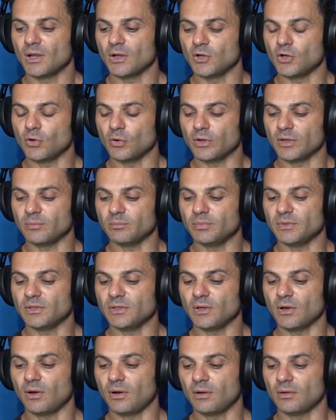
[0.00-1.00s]
going
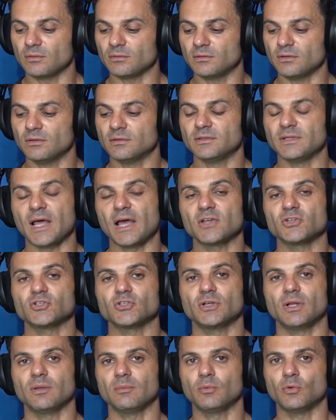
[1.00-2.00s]
beyond
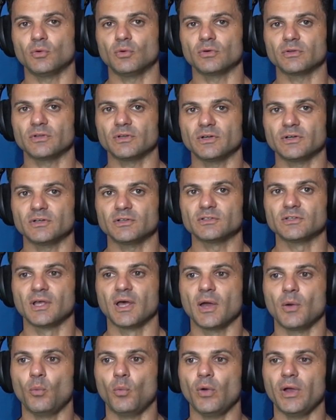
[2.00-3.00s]
national borders,
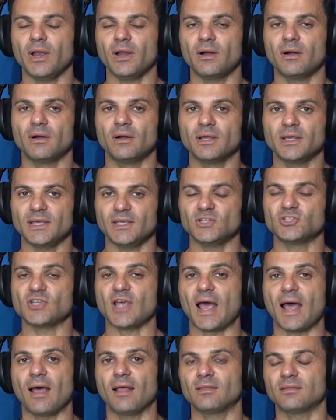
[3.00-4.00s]
where each
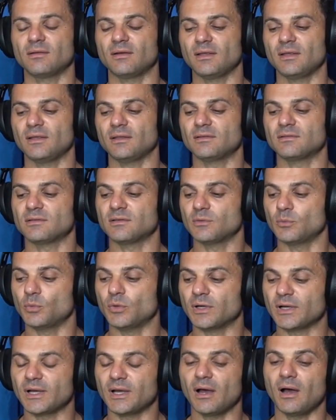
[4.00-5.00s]
athlete
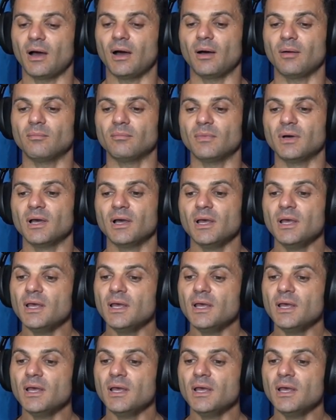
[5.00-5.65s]
will come